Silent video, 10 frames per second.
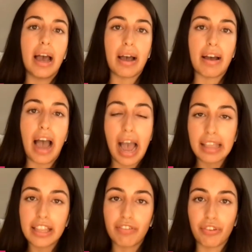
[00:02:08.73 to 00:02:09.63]
high
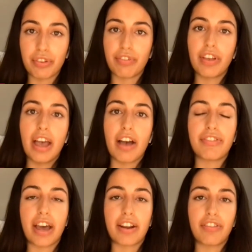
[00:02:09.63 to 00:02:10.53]
levels of
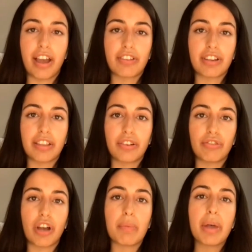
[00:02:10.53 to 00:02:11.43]
satisfaction at their
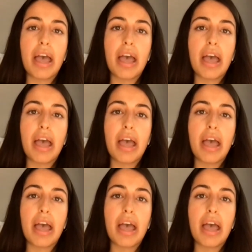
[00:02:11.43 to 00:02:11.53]
job.